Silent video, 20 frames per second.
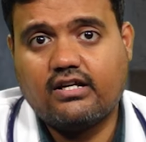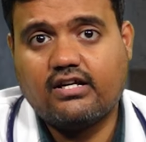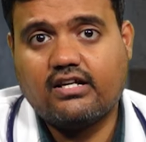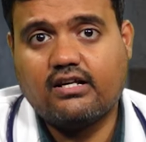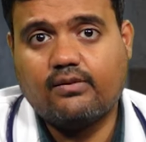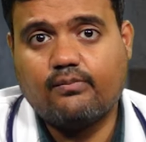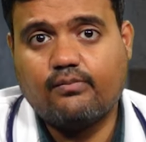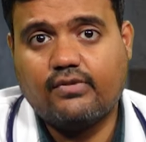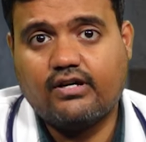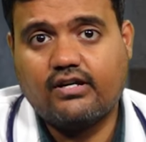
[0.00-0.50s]
an
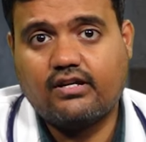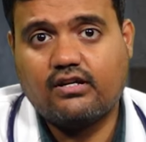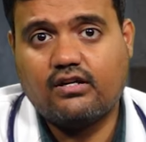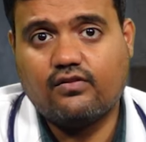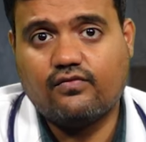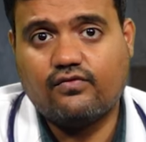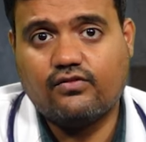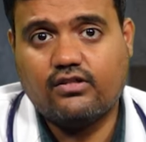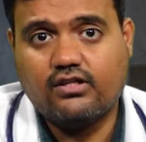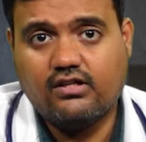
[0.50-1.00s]
MRI
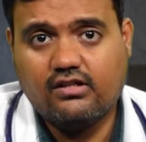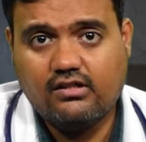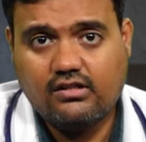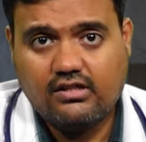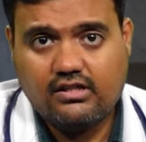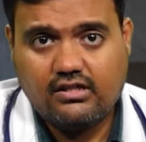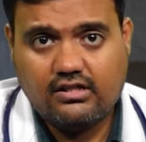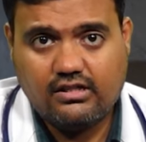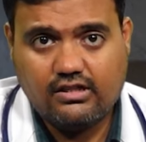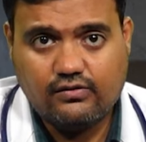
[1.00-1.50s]
of the
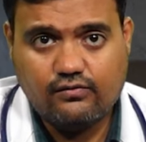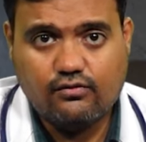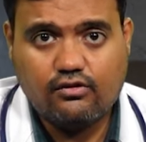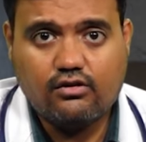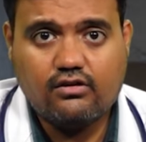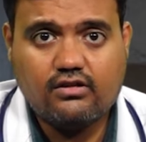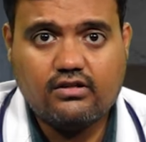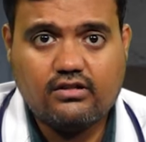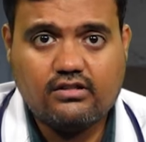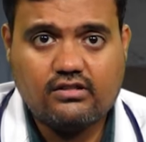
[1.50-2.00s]

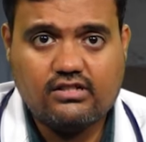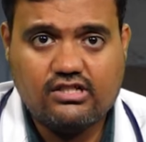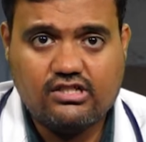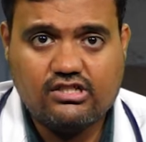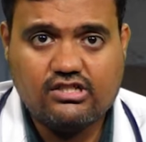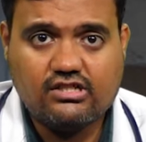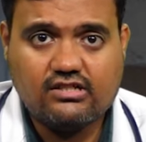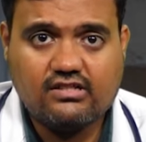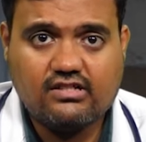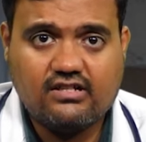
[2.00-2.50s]
involved
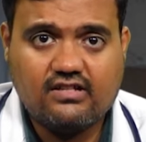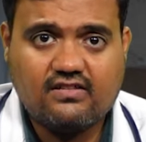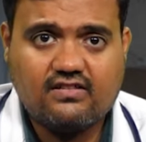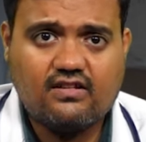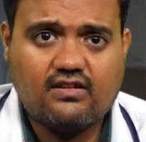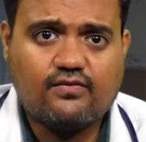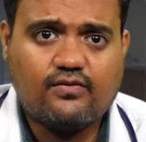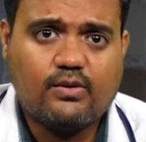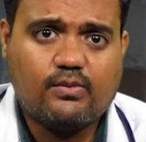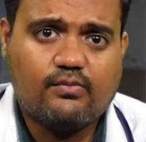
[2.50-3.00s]
region. That is,
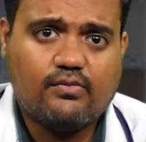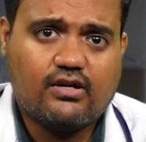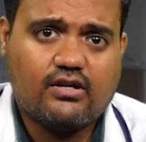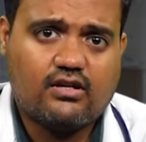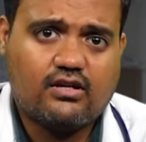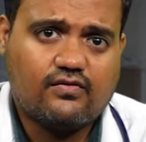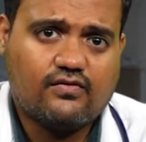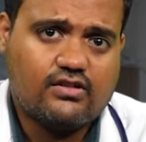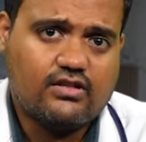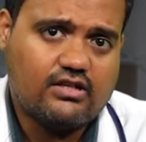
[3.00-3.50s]
if
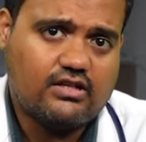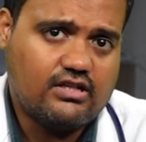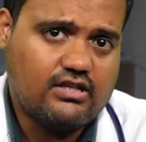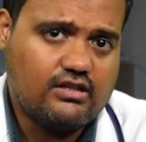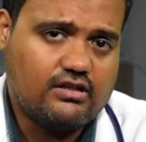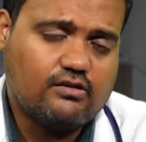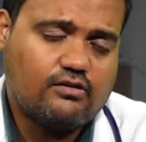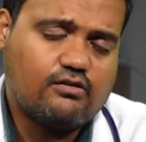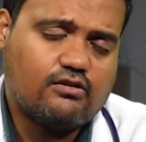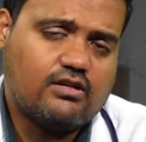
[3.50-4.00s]
MRI of the
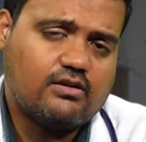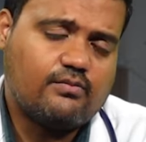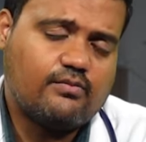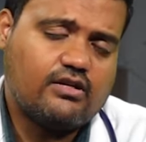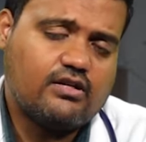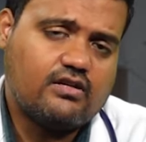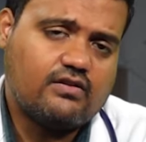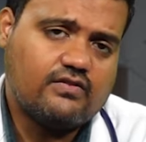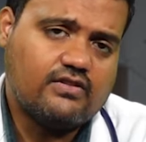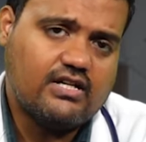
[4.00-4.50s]
knee or
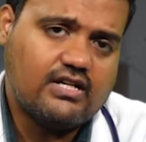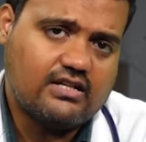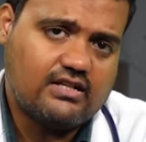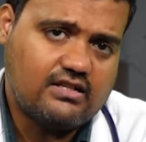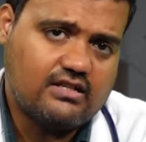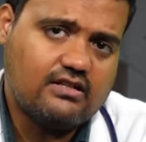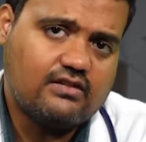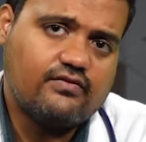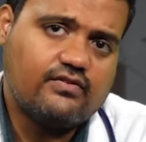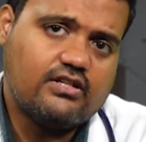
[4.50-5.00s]
MRI of the
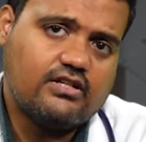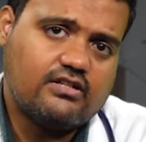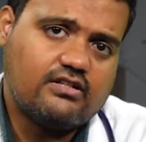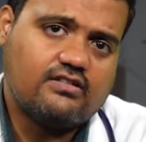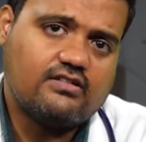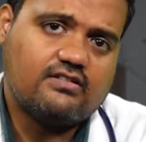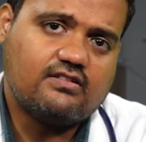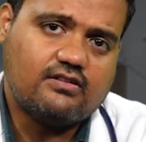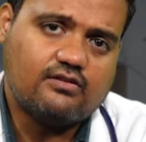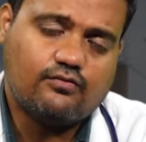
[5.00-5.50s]
ankle where
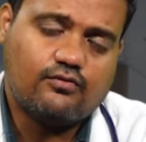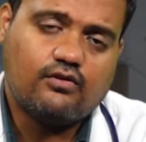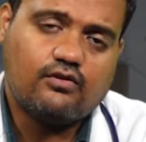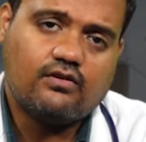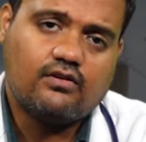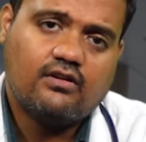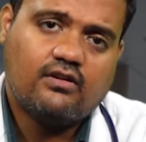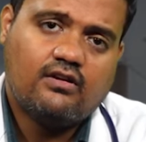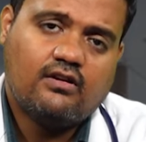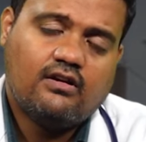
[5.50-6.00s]
it is involved.
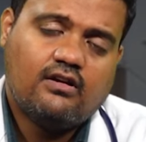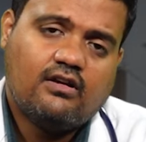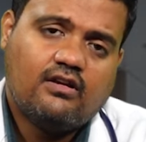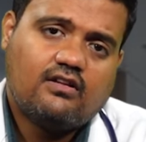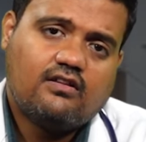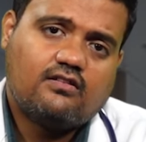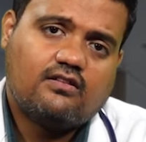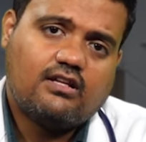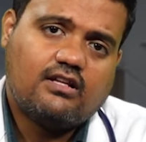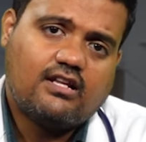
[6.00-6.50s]

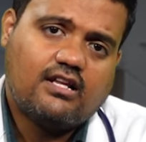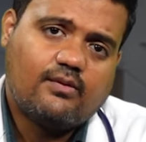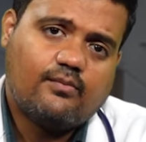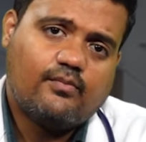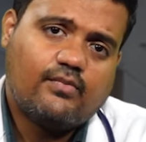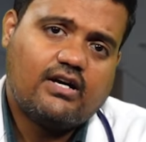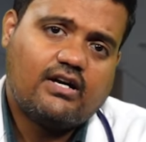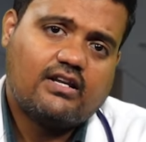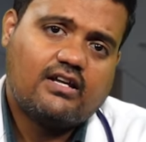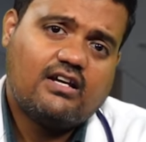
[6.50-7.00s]
So in the
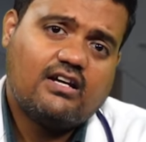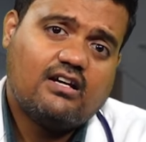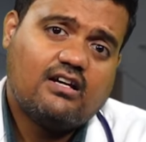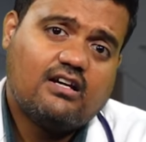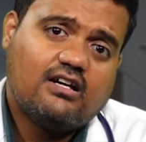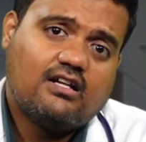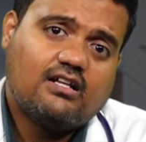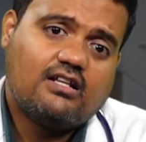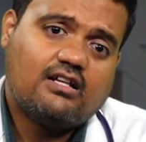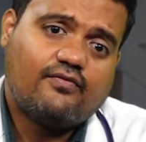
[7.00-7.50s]
MRI,
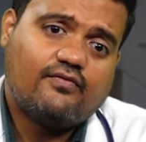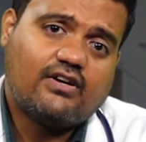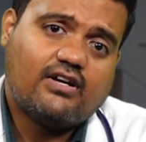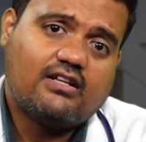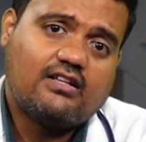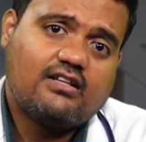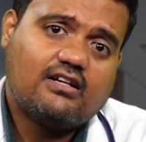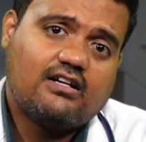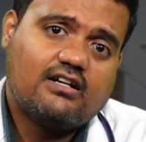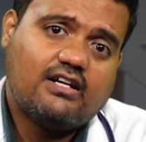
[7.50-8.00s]
the
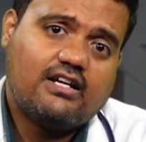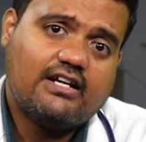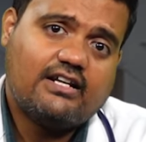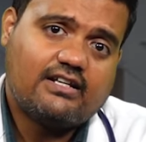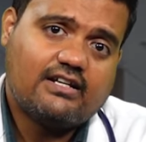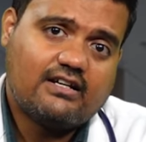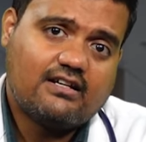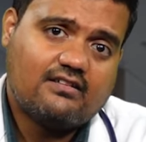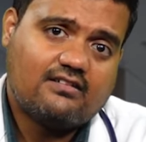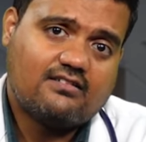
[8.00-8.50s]
further
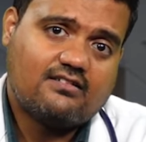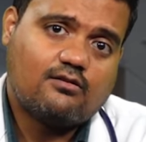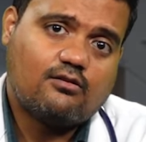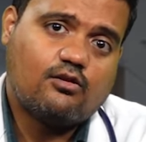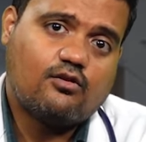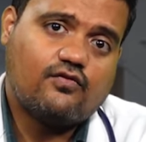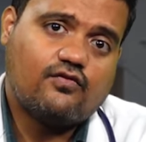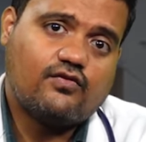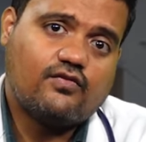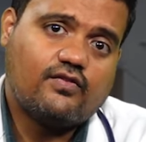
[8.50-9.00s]
details
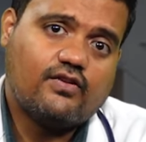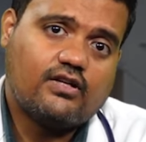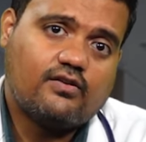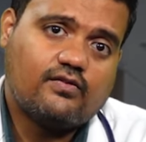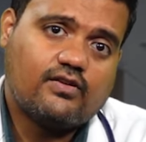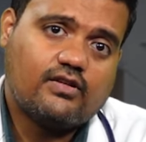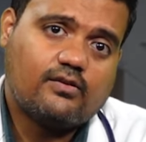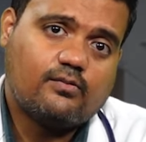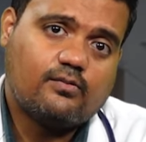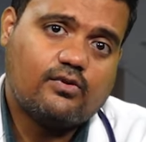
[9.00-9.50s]
of
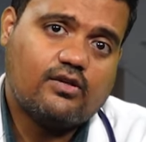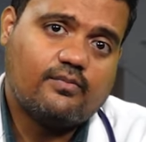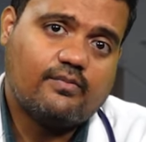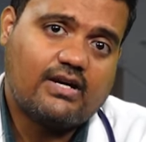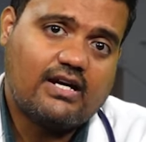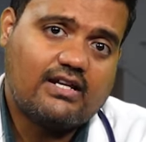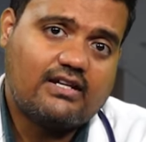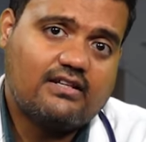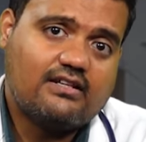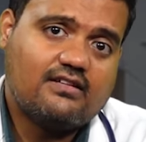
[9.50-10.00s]
the, the
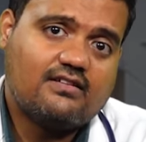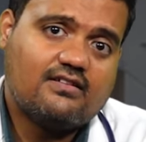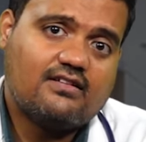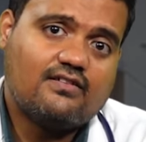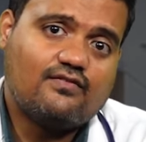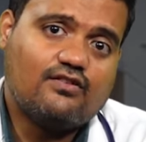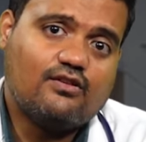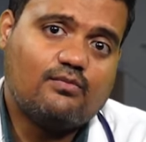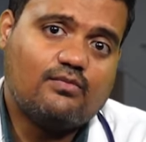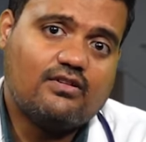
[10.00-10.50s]

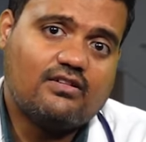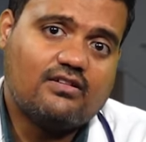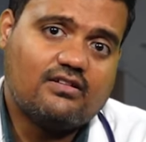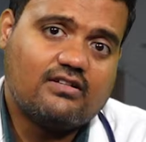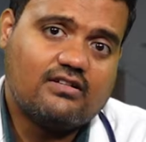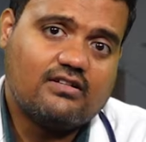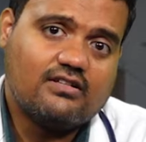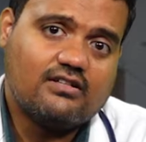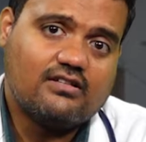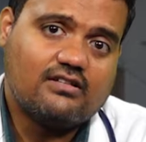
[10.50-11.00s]
malignancy will
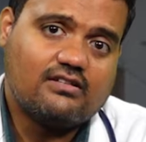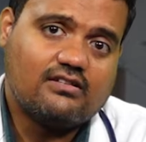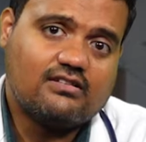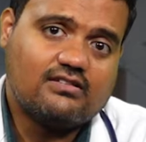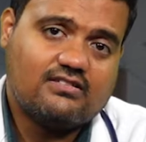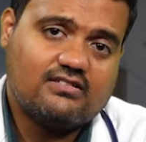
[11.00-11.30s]
be uh,